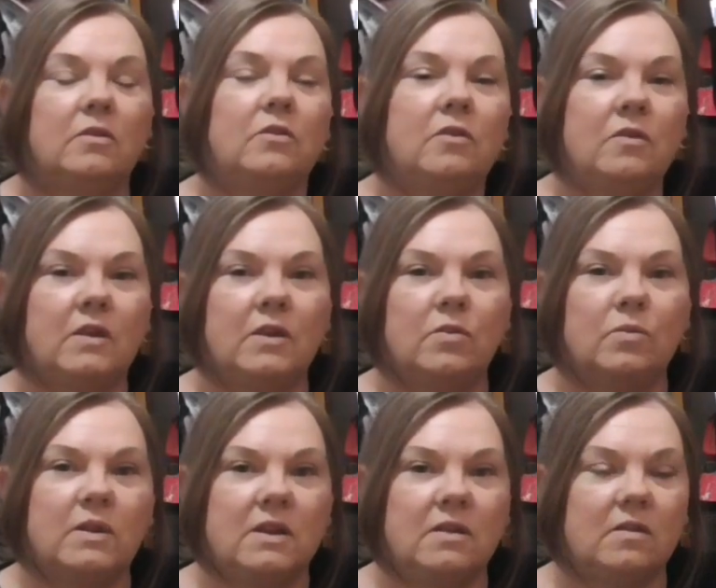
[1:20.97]
using all
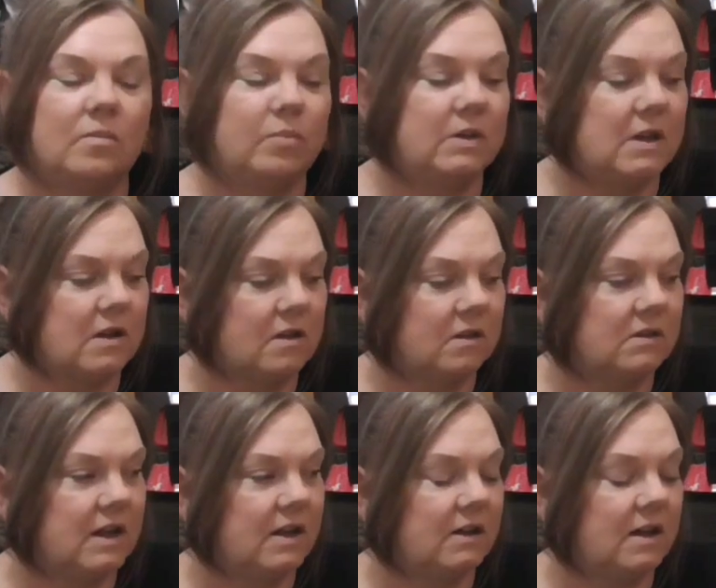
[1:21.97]
these particular
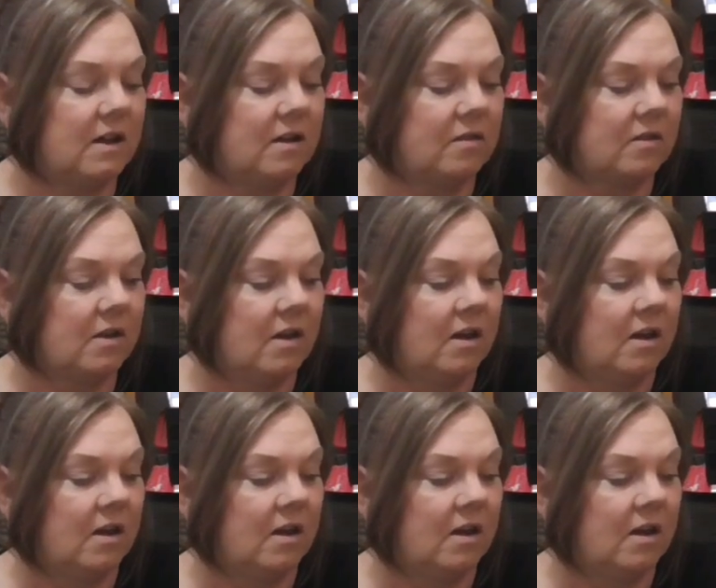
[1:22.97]
techniques.